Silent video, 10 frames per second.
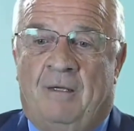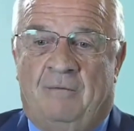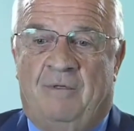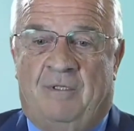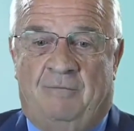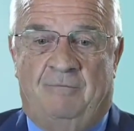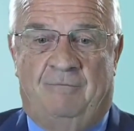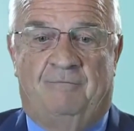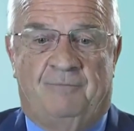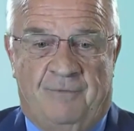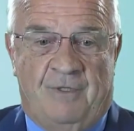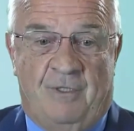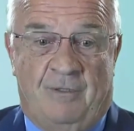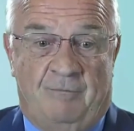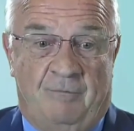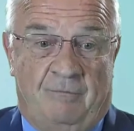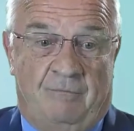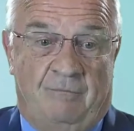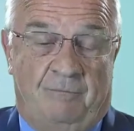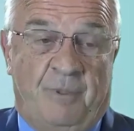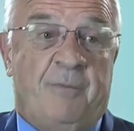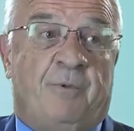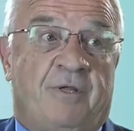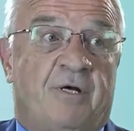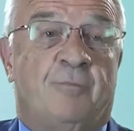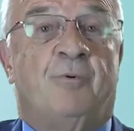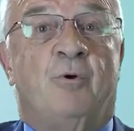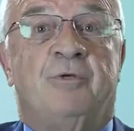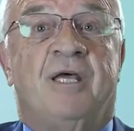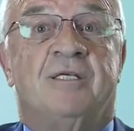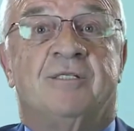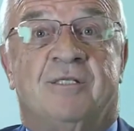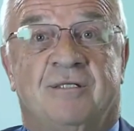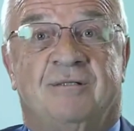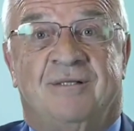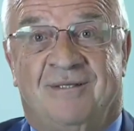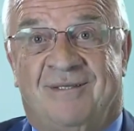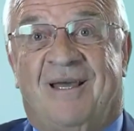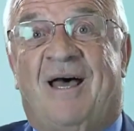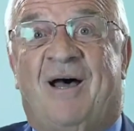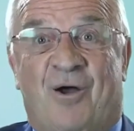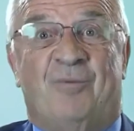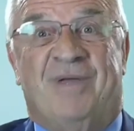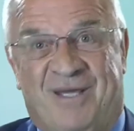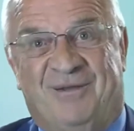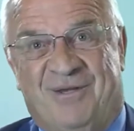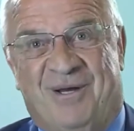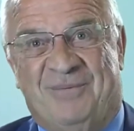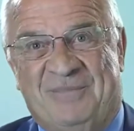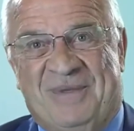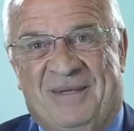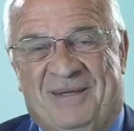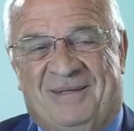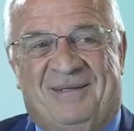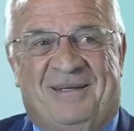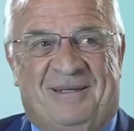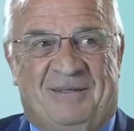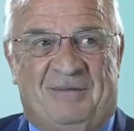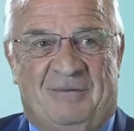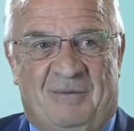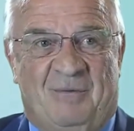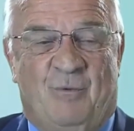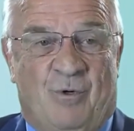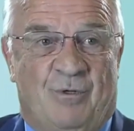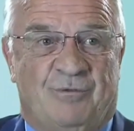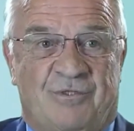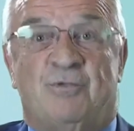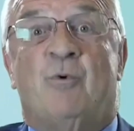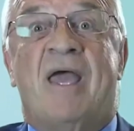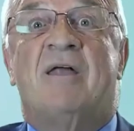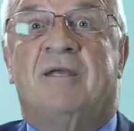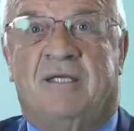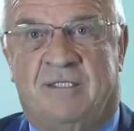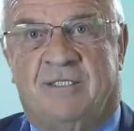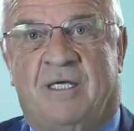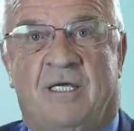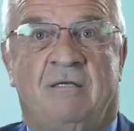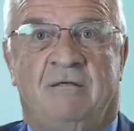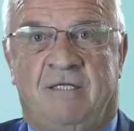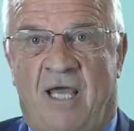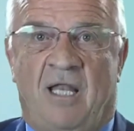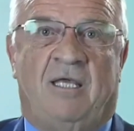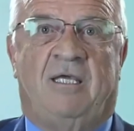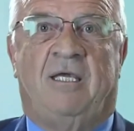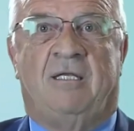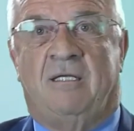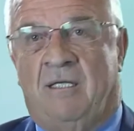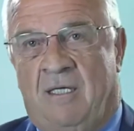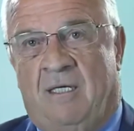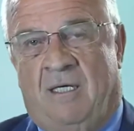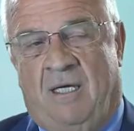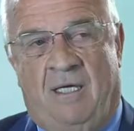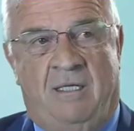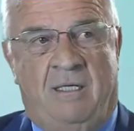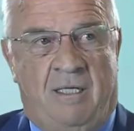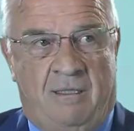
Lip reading: the people there to protest our being there were surrounding us and yelling and